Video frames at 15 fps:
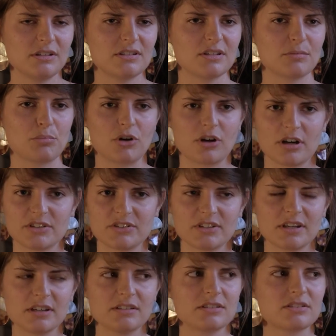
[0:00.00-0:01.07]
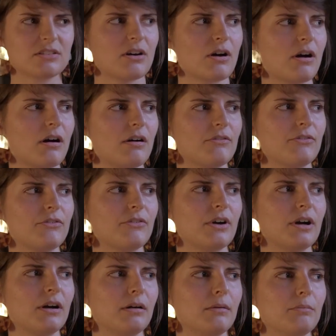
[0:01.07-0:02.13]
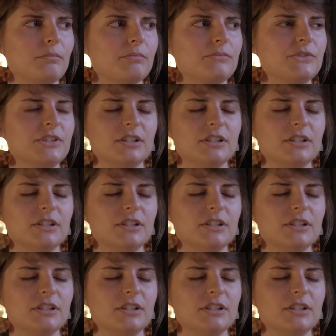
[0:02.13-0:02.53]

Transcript: It's a process of um,